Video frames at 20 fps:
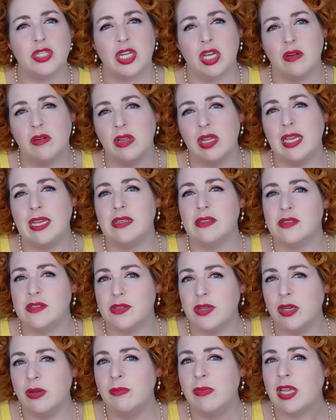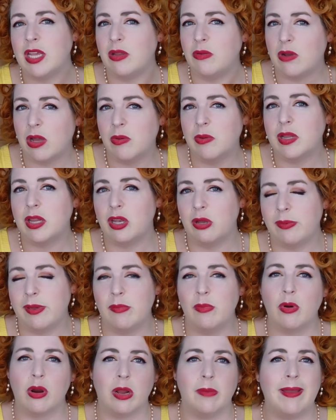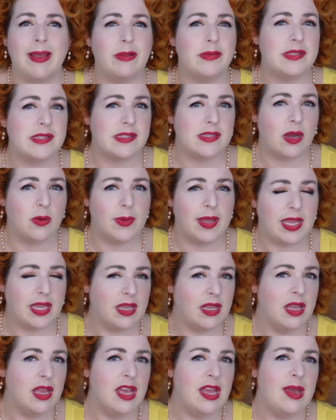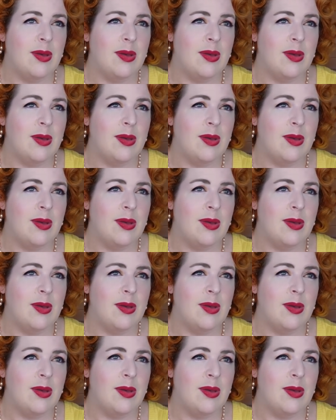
generally assume that you know a little bit more about sewing